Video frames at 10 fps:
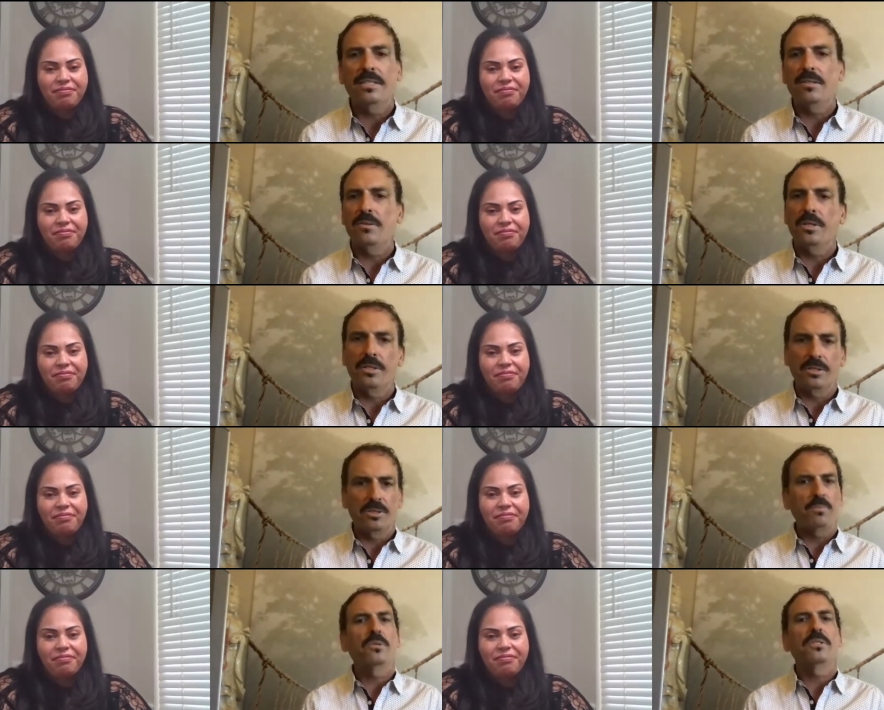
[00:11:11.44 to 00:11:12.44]
Speaker 1: or your
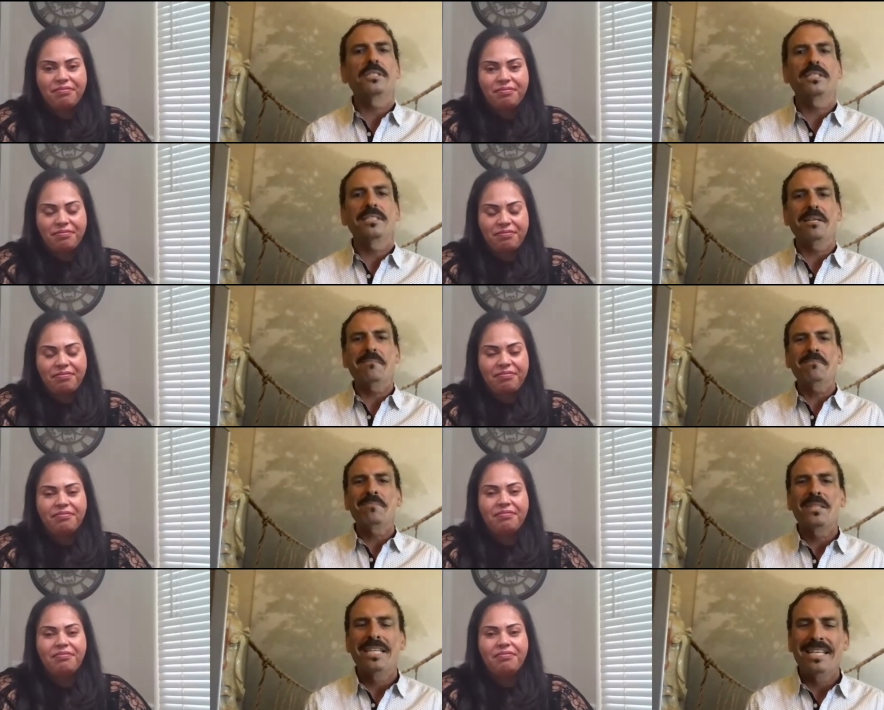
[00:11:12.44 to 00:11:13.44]
support system.
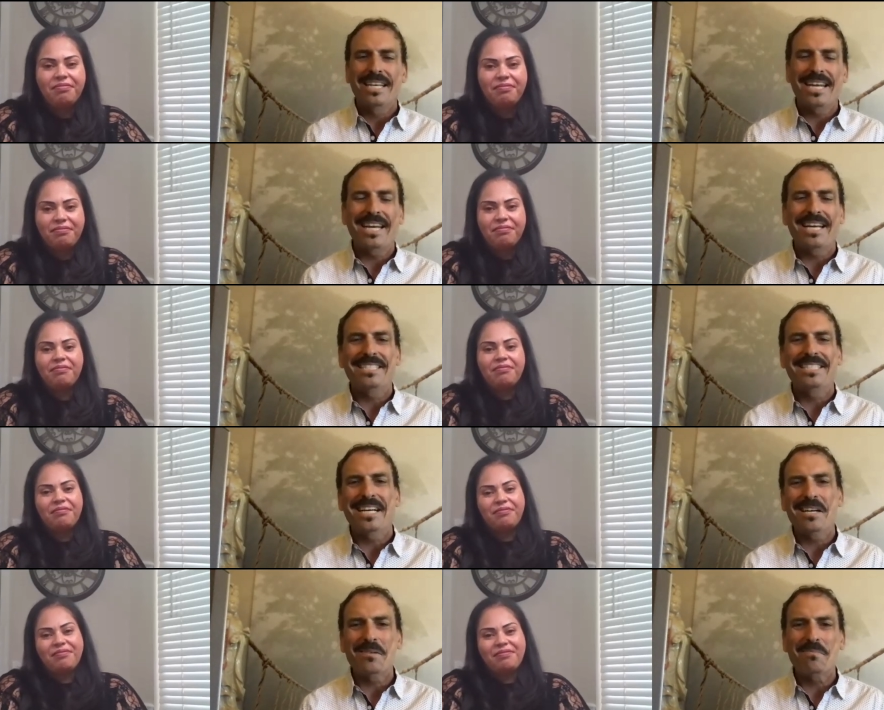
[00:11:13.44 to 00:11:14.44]
And
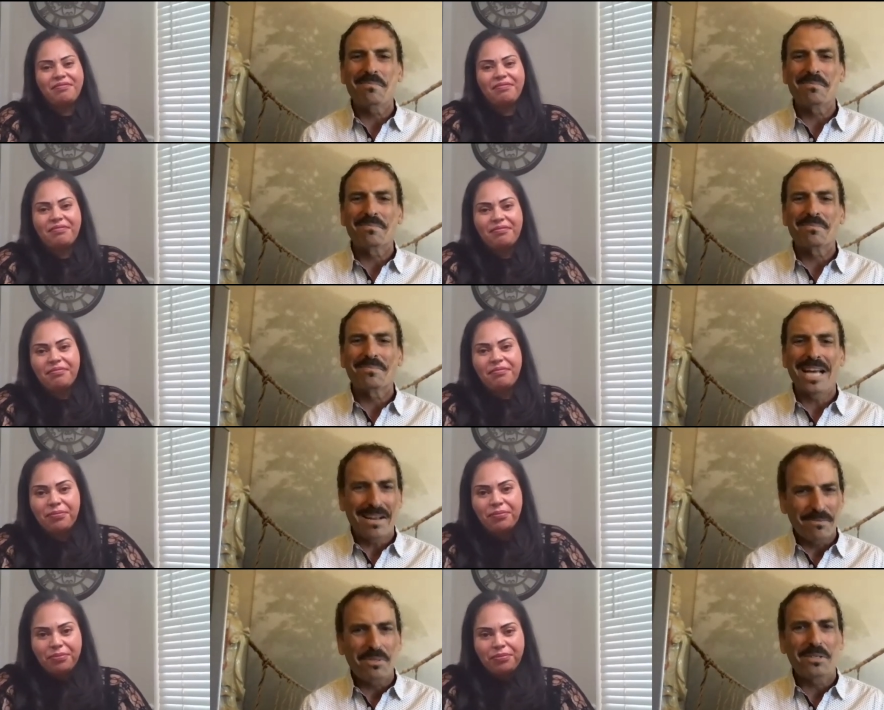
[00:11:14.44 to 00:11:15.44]
um, have
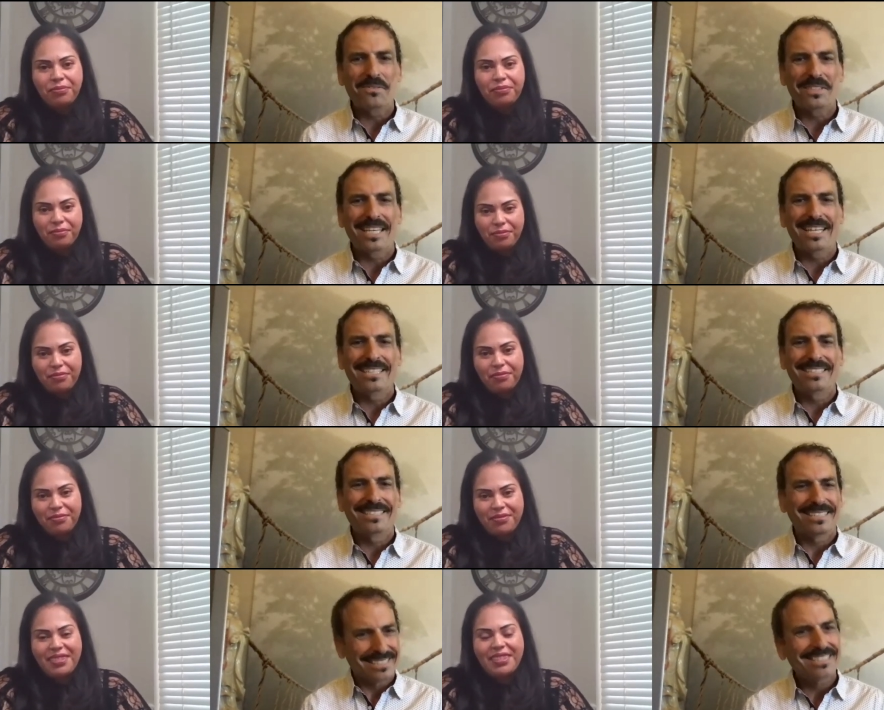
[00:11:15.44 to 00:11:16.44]
a beautiful day.
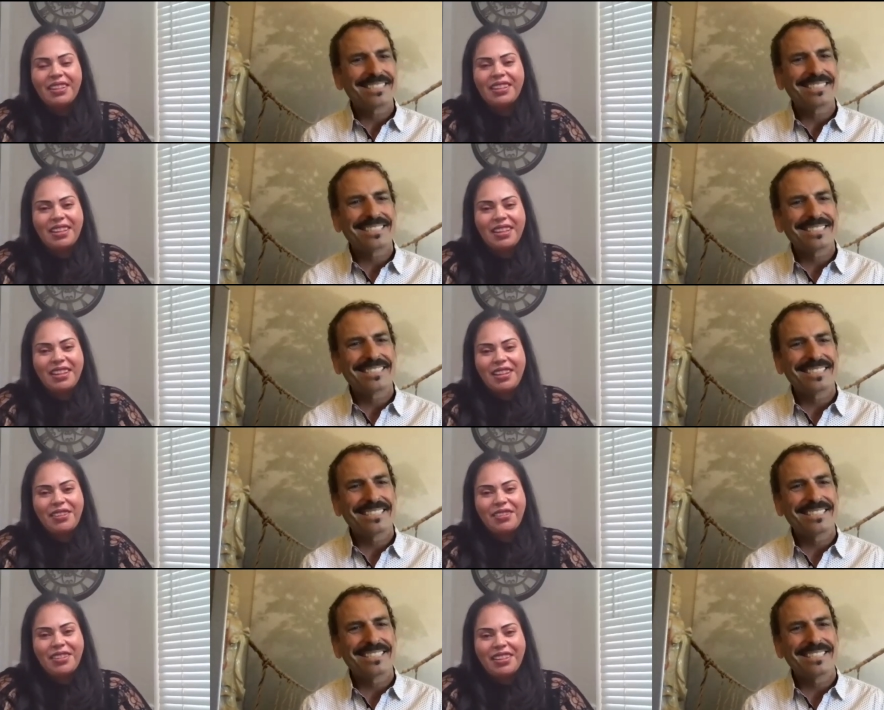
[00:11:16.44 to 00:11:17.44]
Speaker 2: Thank you.
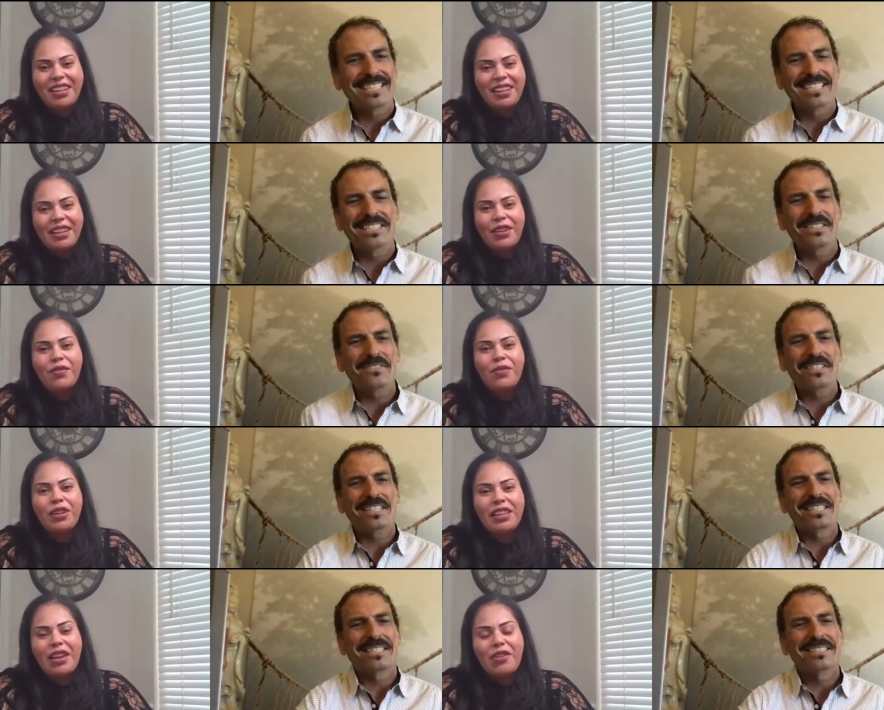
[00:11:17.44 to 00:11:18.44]
Thank you for
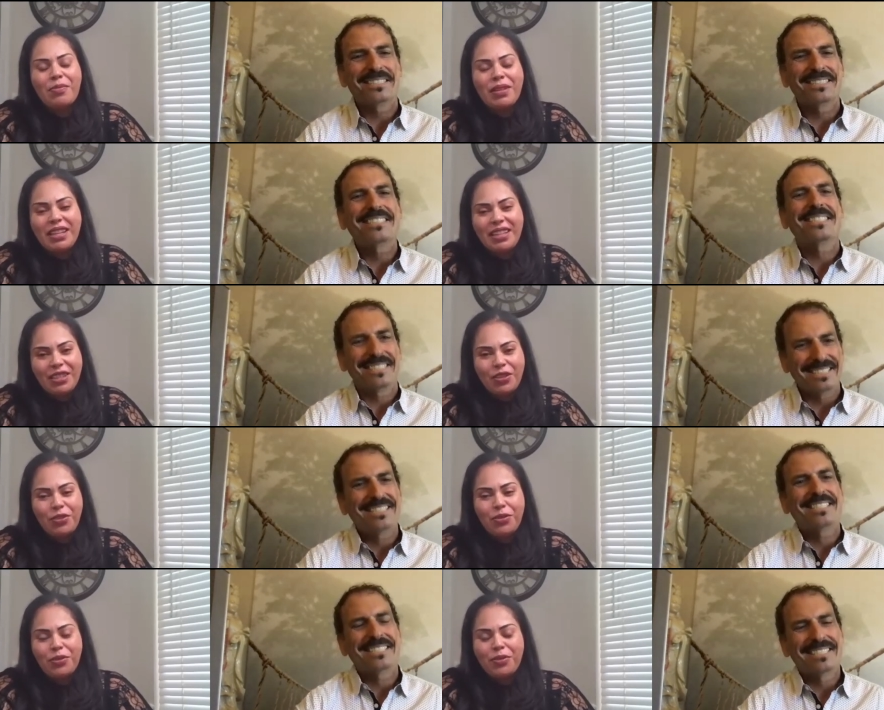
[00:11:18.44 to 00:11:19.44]
allowing me
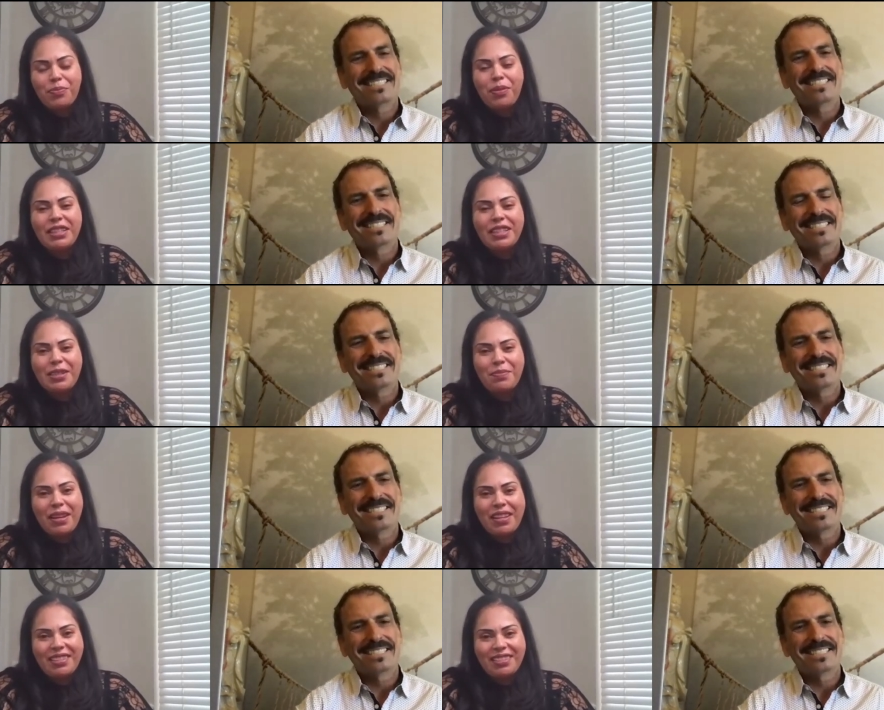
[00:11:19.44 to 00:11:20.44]
to
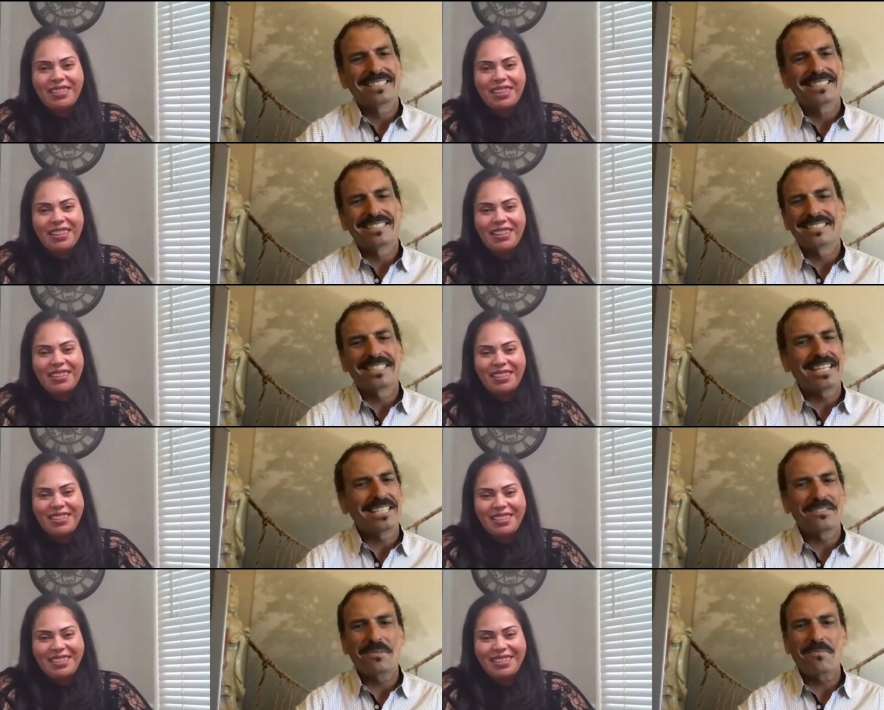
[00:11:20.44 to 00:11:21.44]
participate.
Speaker 1: Thanks
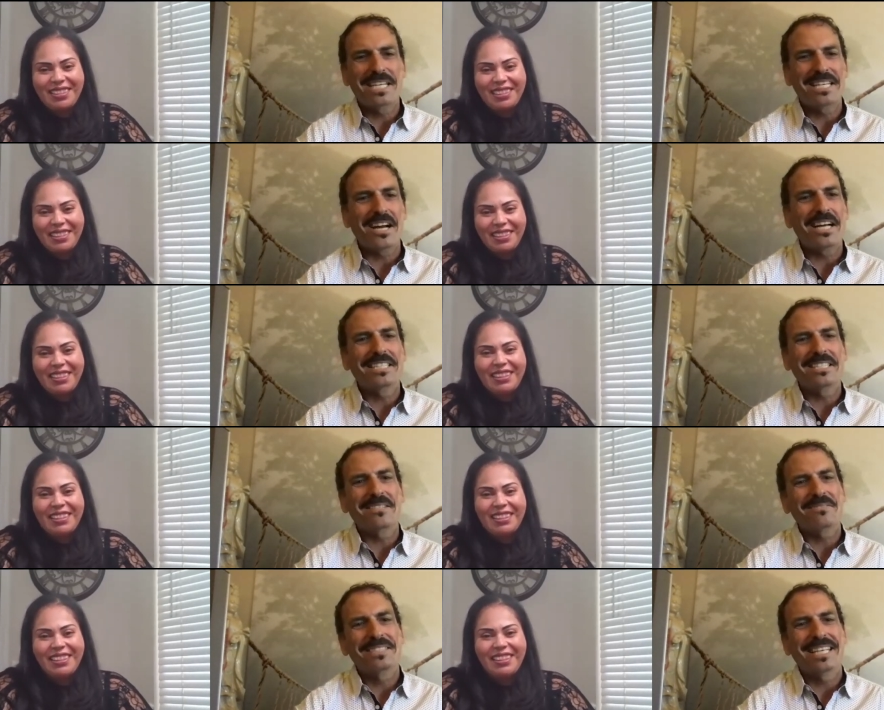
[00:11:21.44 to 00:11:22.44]
for being
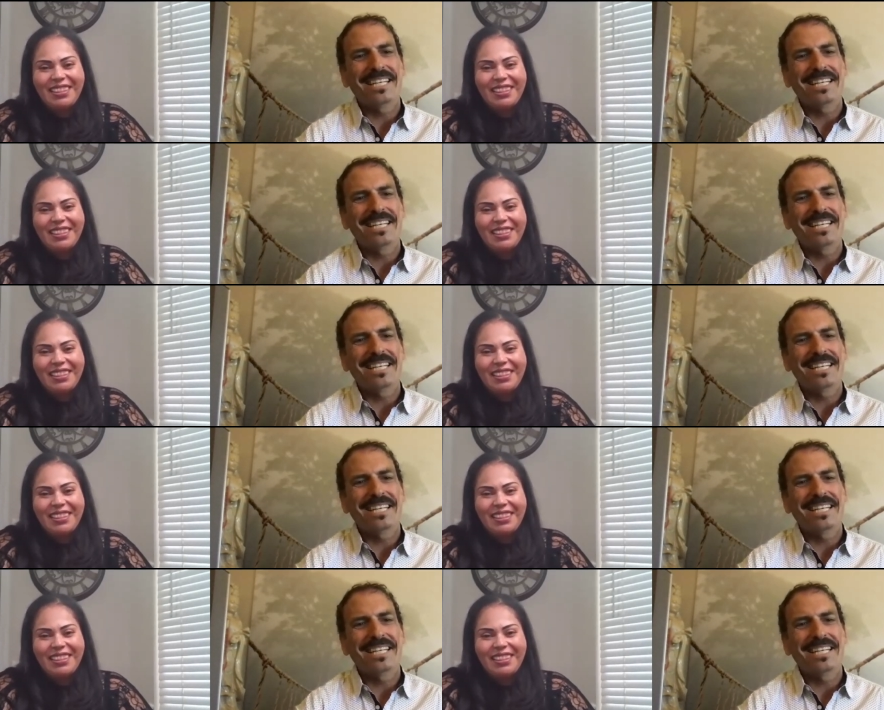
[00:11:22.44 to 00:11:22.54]
awesome. Take